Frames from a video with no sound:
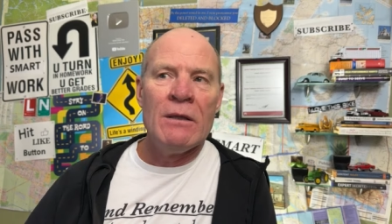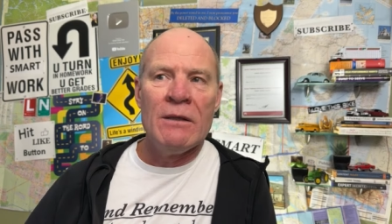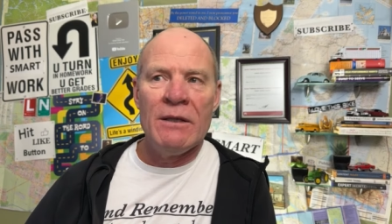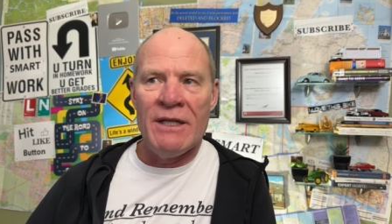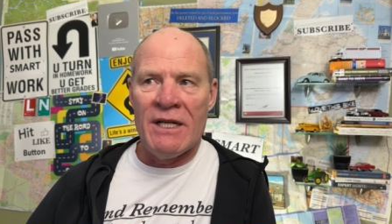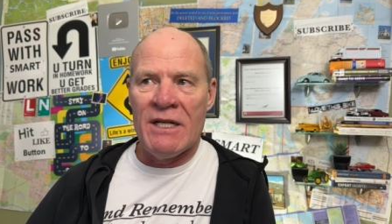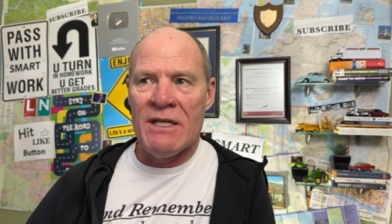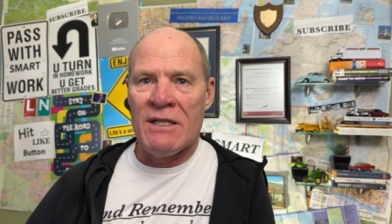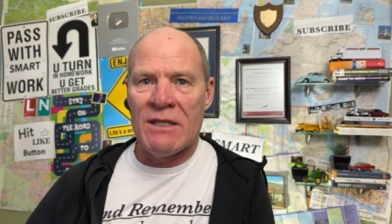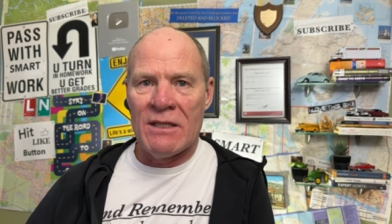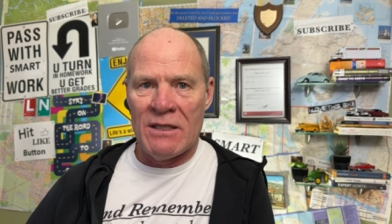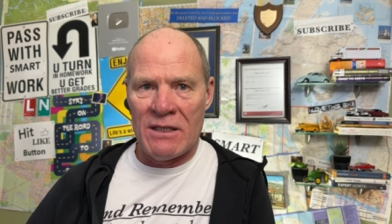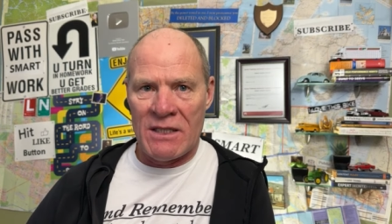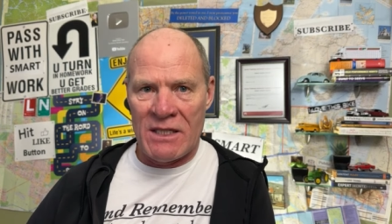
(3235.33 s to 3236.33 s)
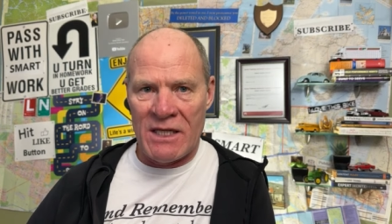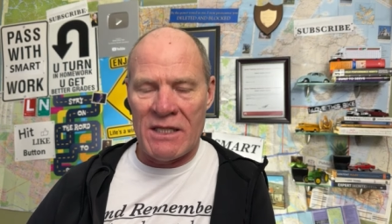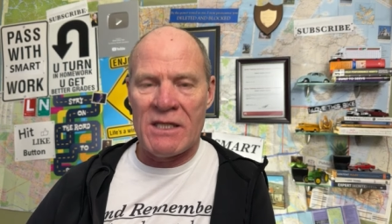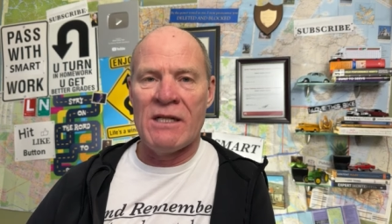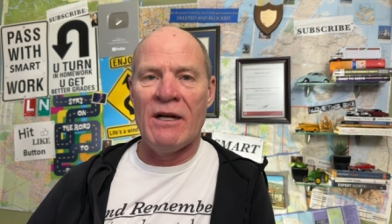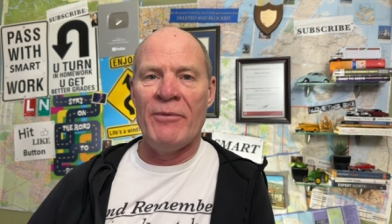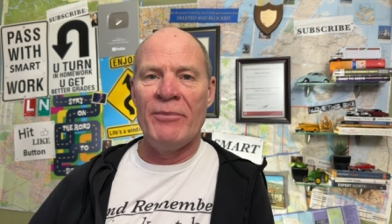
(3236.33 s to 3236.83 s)
the
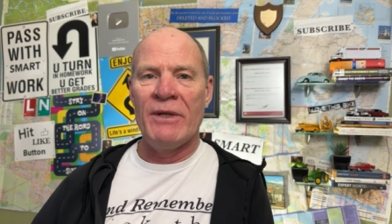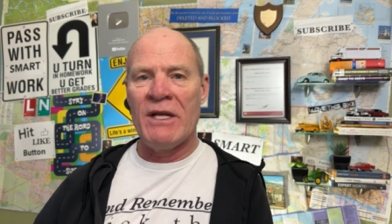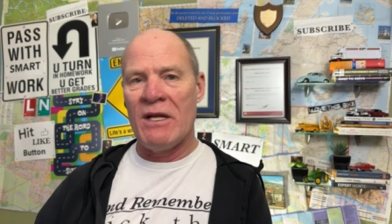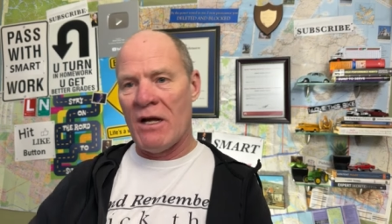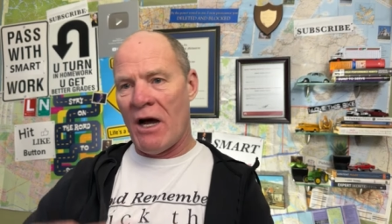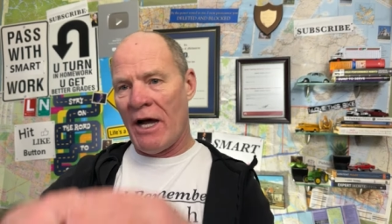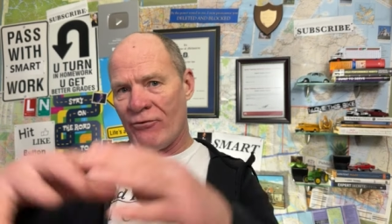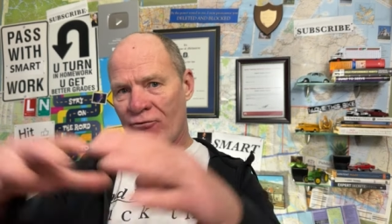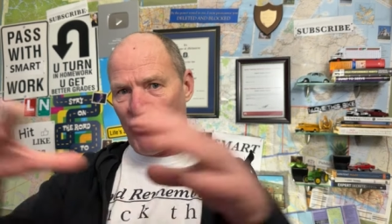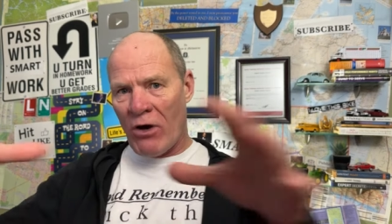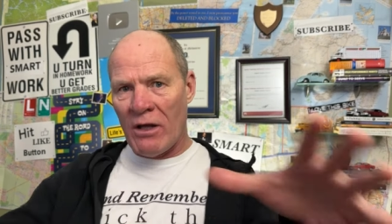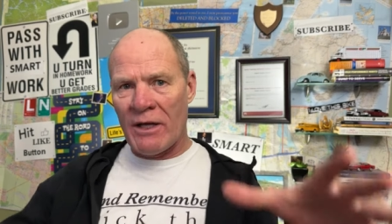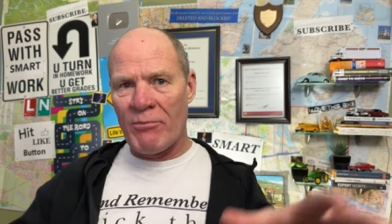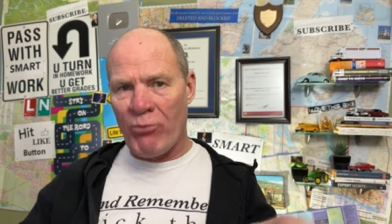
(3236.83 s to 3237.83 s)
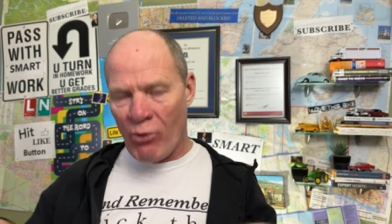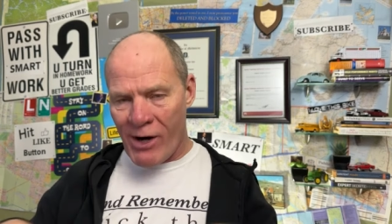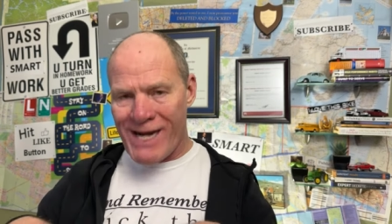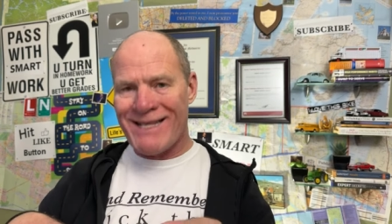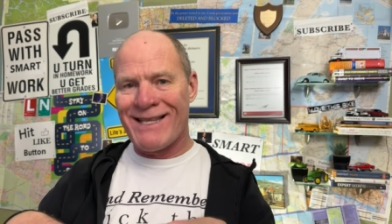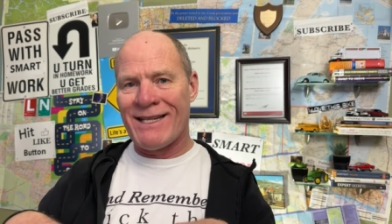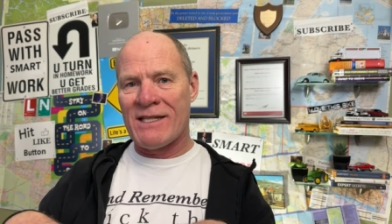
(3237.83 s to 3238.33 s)
system, the hydraulic
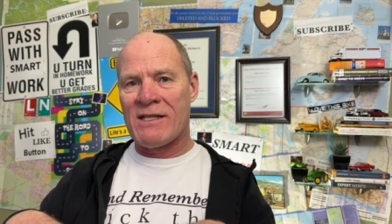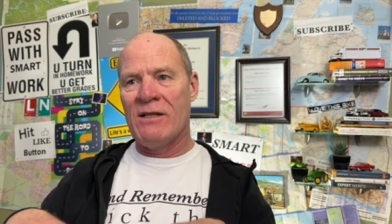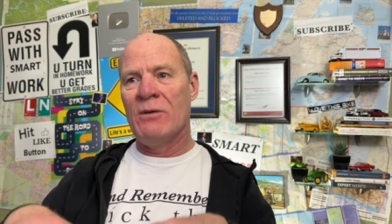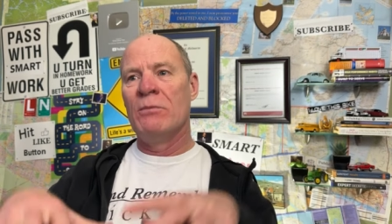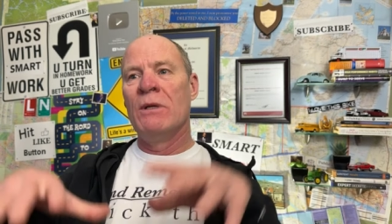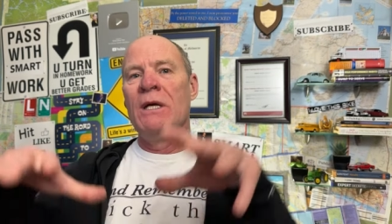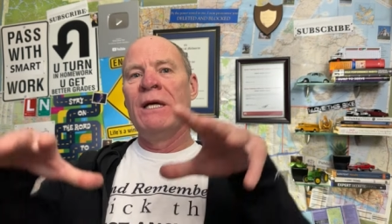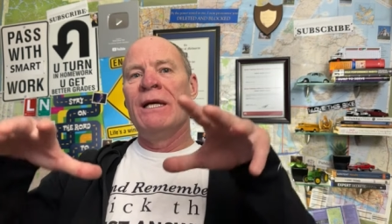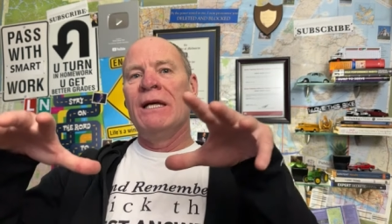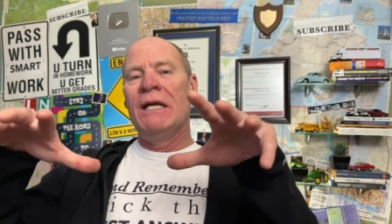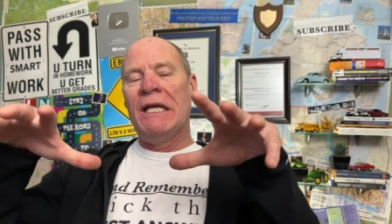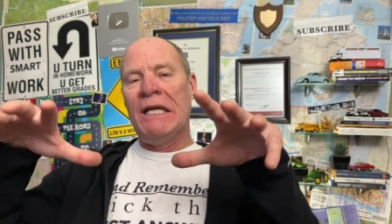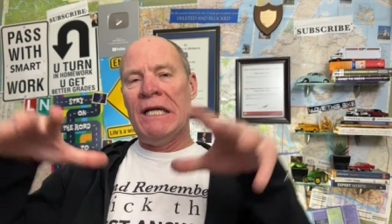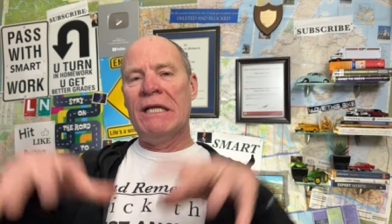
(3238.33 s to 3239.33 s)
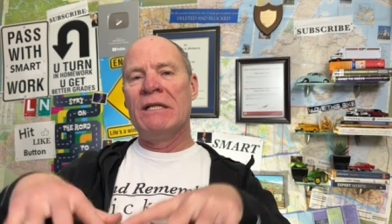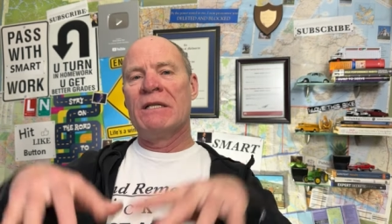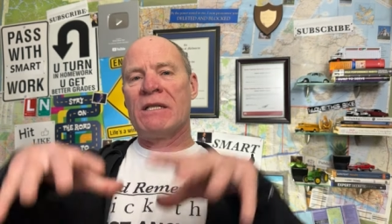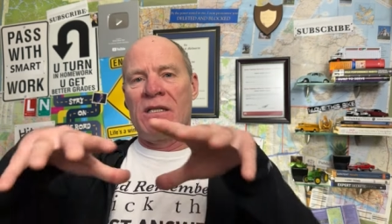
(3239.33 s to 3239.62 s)
brake system, is